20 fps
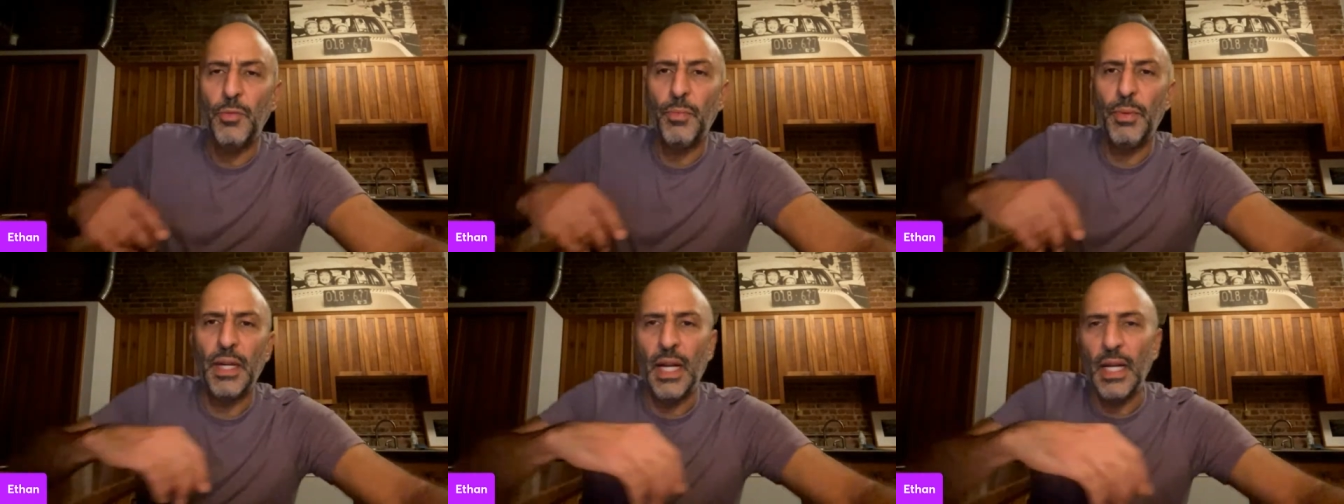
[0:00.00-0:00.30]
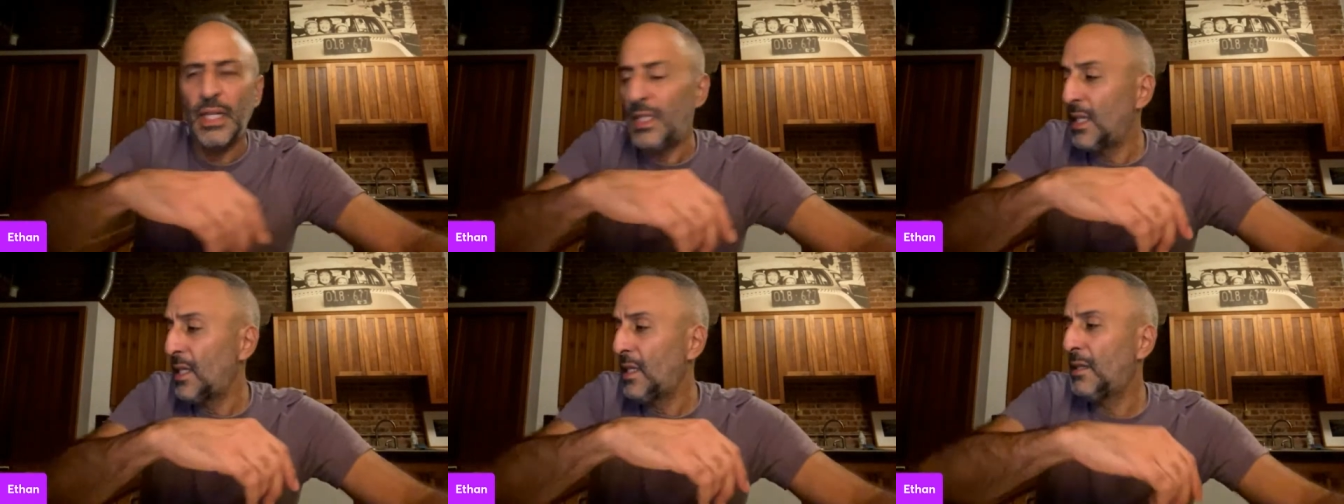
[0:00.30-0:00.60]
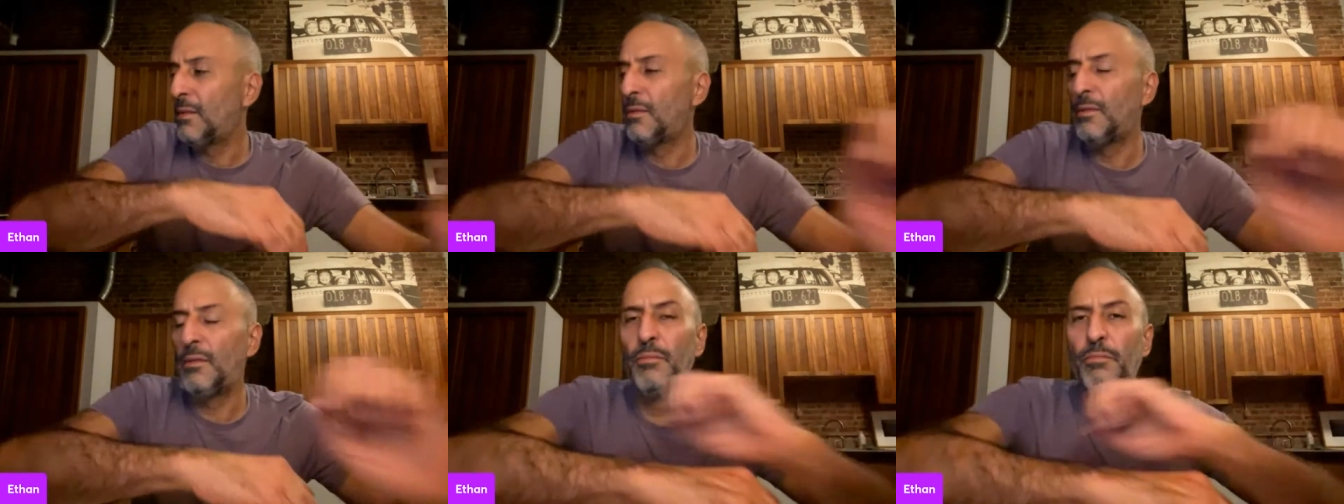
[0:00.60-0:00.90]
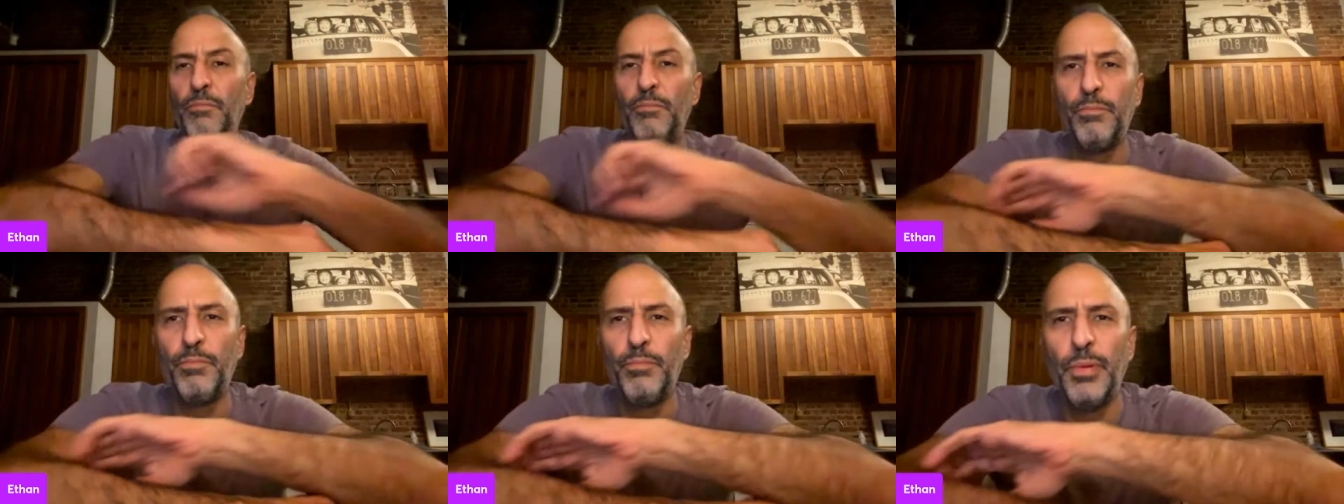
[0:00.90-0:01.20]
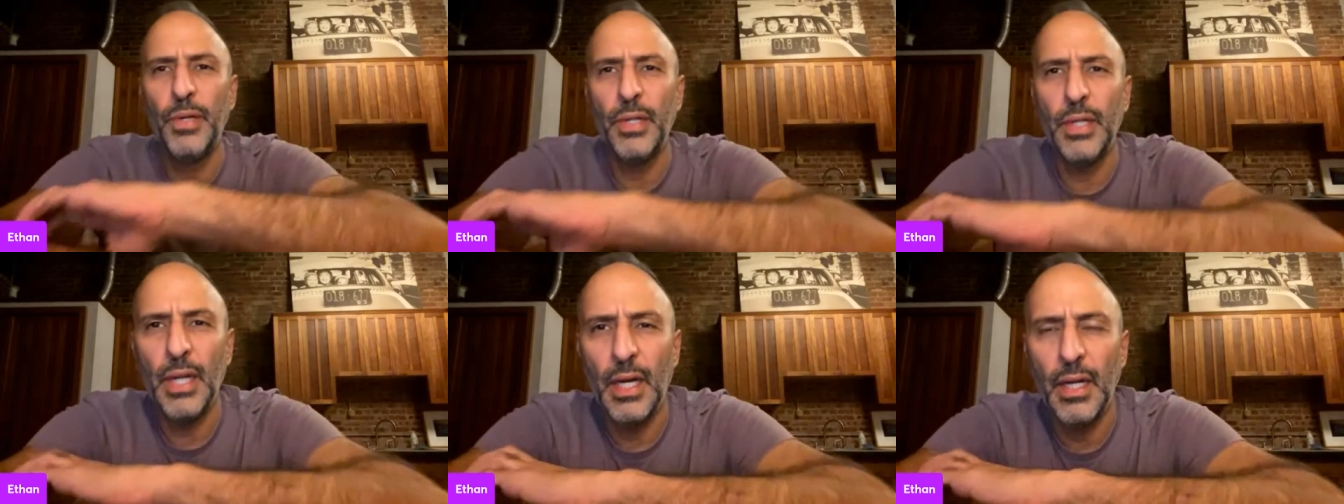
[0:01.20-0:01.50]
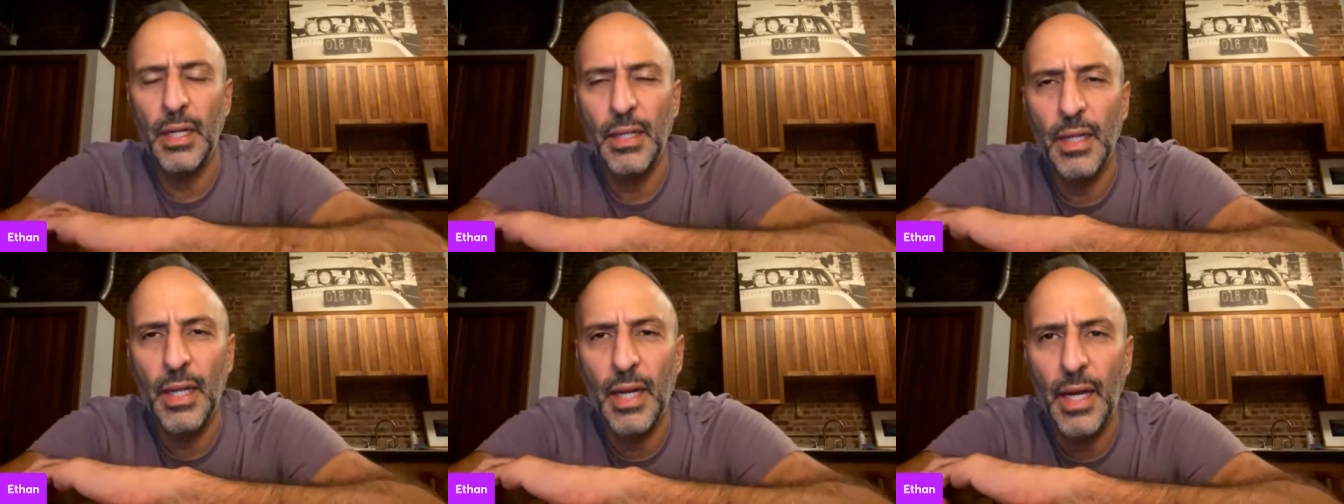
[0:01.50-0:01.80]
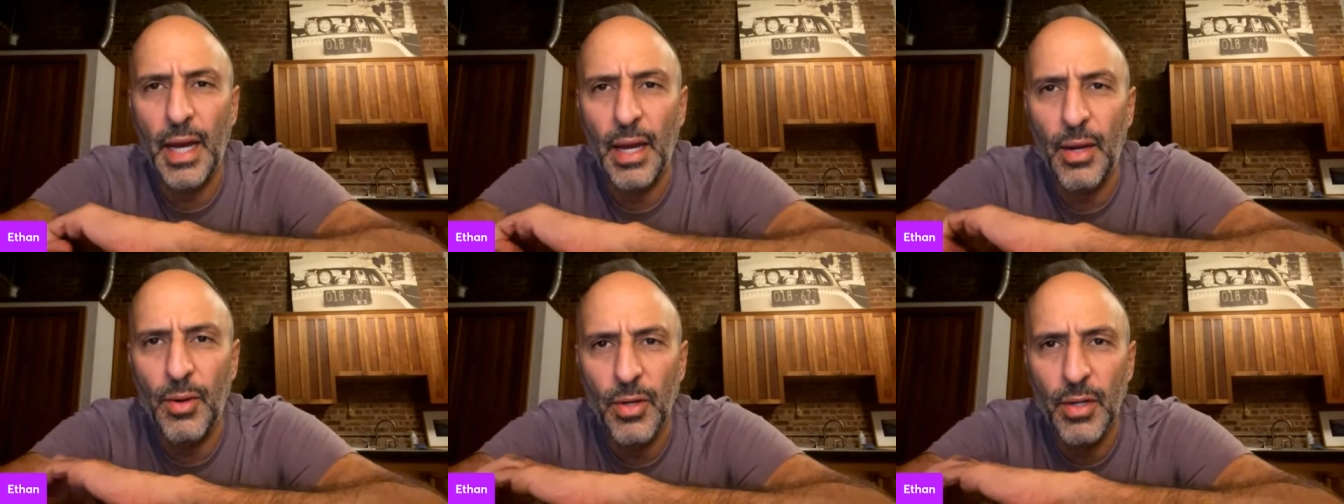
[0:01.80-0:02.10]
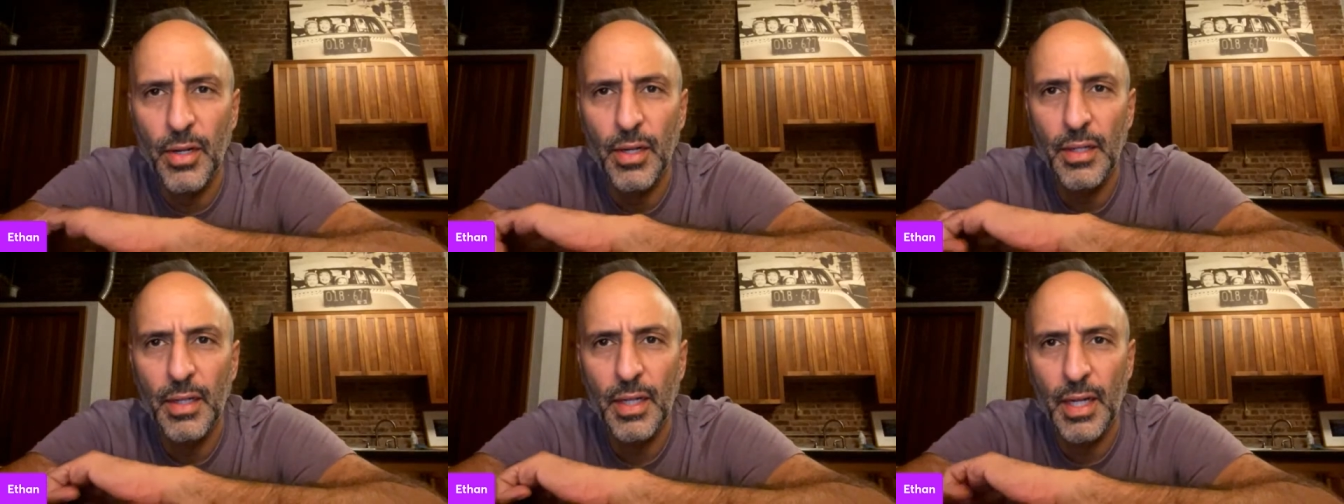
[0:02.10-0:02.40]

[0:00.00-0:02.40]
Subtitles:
but I did put on our